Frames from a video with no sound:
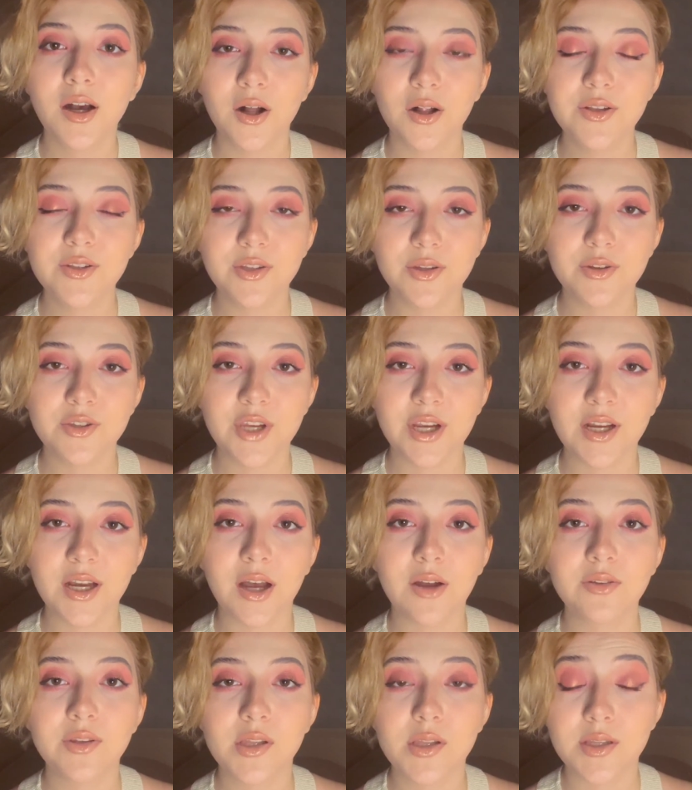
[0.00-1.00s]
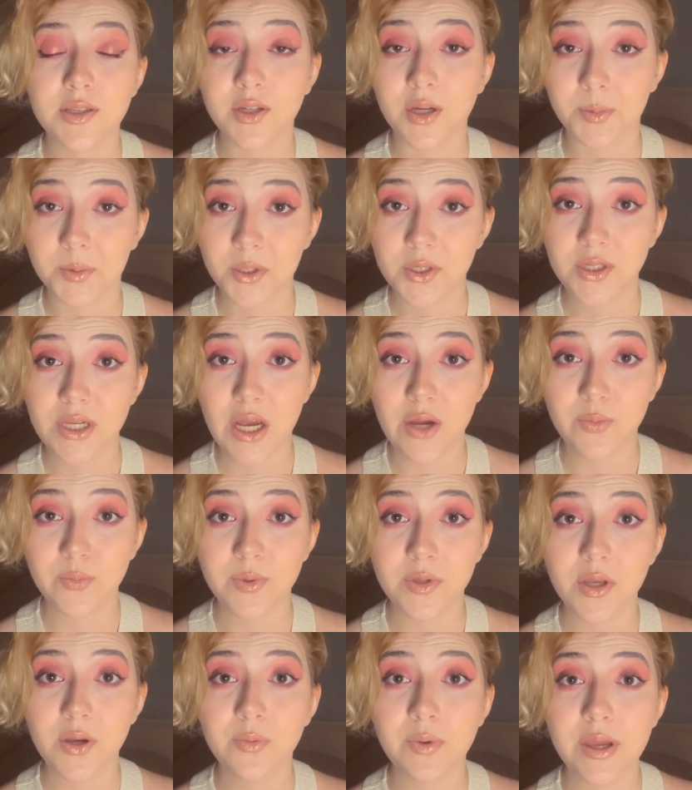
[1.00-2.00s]
Also check out the description down
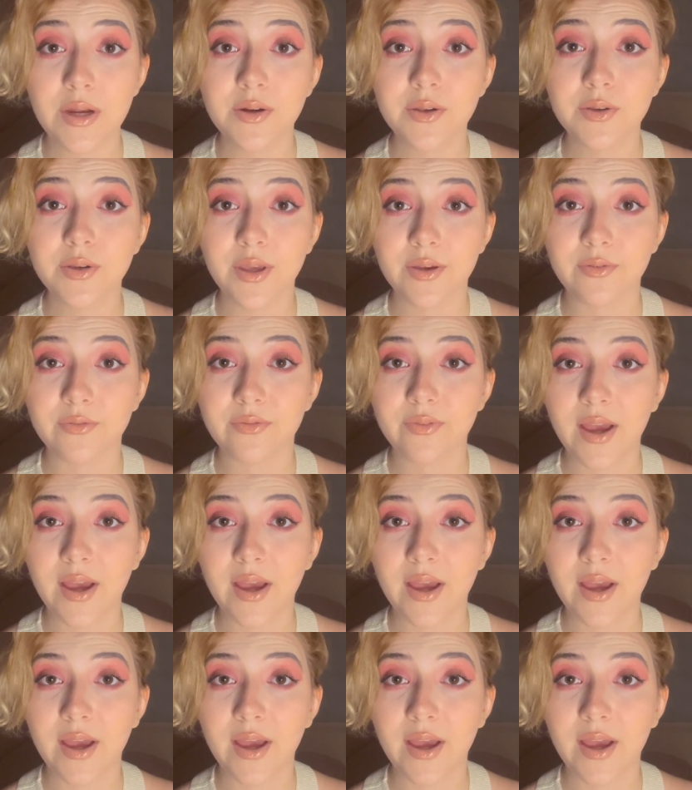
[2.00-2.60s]
below where you can